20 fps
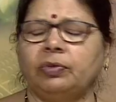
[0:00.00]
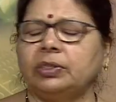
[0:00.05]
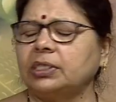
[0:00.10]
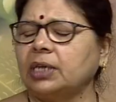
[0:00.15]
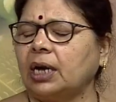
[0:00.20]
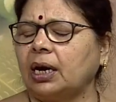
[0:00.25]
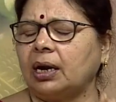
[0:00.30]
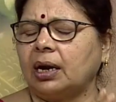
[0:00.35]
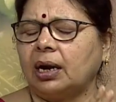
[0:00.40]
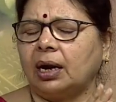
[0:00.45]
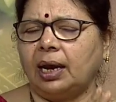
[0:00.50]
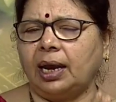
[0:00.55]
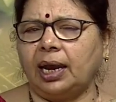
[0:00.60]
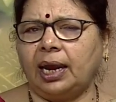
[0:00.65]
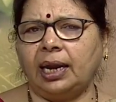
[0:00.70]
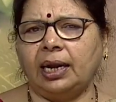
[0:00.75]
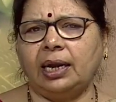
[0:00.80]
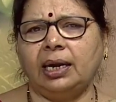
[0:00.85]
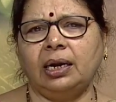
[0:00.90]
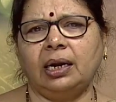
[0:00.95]
which are
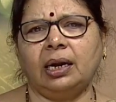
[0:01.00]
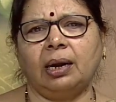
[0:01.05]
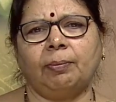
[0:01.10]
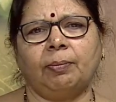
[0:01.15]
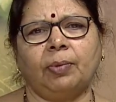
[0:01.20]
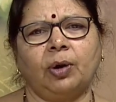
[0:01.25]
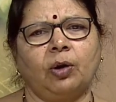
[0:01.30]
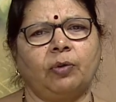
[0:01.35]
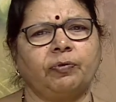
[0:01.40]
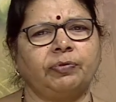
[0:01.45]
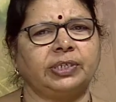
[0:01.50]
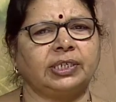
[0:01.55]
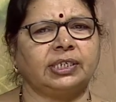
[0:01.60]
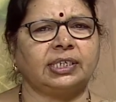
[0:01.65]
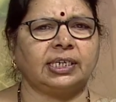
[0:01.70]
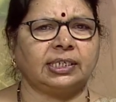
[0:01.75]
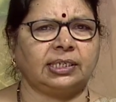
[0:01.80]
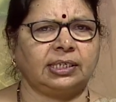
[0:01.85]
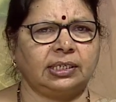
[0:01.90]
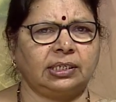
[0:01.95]
n number of
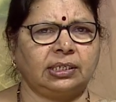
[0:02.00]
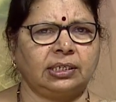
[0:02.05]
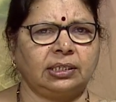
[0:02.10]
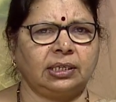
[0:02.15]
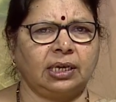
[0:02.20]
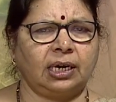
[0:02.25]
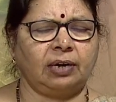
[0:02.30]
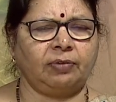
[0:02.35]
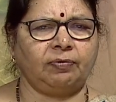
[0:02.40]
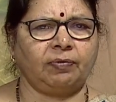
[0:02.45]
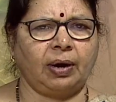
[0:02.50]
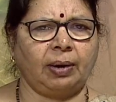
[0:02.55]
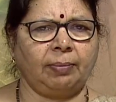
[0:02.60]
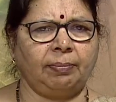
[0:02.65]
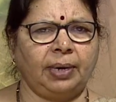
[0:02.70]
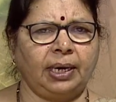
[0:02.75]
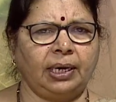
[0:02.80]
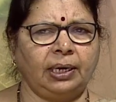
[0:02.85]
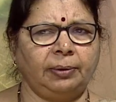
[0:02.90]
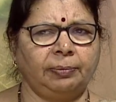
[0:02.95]
stresses in the
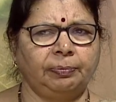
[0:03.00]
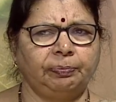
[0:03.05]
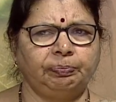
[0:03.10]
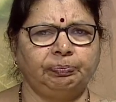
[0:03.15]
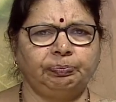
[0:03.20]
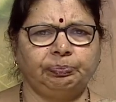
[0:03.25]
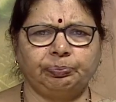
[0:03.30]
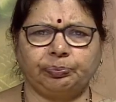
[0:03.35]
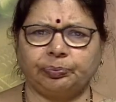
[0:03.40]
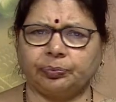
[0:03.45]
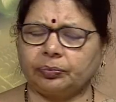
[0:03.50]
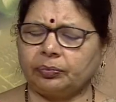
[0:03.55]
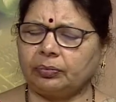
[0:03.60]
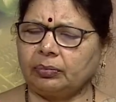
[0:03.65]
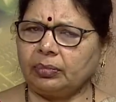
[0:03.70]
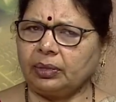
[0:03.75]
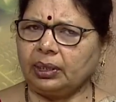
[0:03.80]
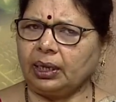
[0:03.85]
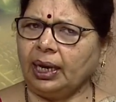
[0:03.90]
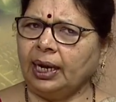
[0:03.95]
environment
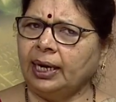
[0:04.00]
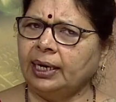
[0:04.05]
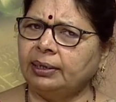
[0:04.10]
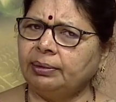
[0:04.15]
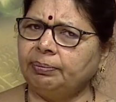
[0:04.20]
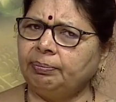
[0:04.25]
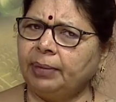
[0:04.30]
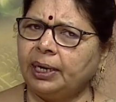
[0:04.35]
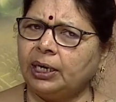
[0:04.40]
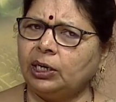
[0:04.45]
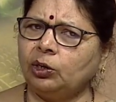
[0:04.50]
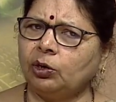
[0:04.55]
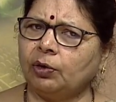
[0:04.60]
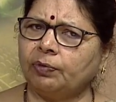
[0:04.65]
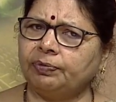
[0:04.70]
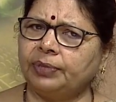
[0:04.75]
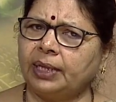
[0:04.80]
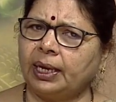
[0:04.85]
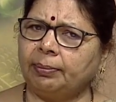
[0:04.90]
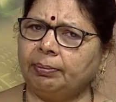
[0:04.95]
and many
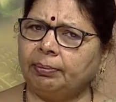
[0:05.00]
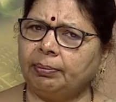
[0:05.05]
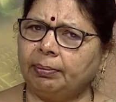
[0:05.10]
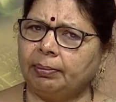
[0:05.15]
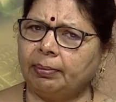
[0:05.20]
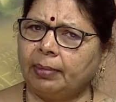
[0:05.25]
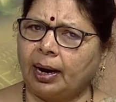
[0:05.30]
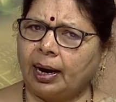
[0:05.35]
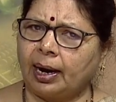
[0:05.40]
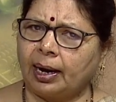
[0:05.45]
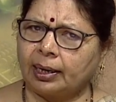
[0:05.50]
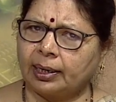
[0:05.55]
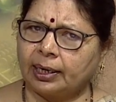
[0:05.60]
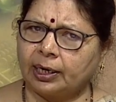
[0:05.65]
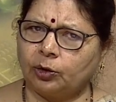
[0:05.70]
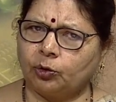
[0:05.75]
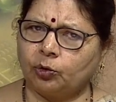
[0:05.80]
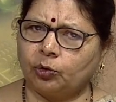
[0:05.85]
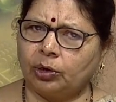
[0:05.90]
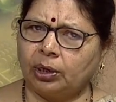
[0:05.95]
of them are
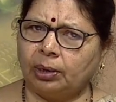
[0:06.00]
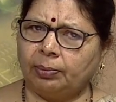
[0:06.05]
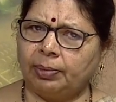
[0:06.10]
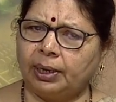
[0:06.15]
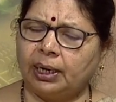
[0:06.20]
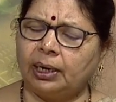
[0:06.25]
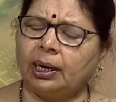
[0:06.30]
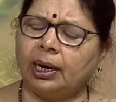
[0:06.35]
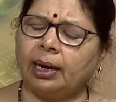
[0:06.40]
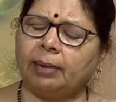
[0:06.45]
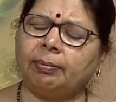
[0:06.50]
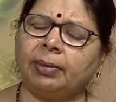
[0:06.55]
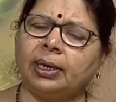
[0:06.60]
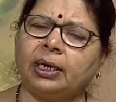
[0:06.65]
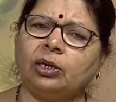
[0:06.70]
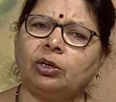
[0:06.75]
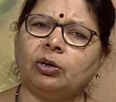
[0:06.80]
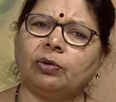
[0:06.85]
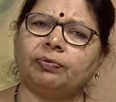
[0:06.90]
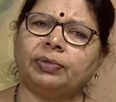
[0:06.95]
controllable and
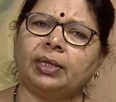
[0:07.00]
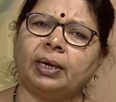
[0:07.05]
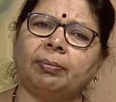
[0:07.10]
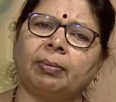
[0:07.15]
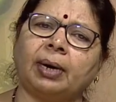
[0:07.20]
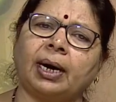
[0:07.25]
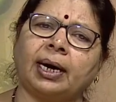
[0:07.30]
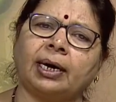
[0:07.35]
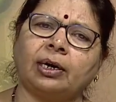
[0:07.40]
many of them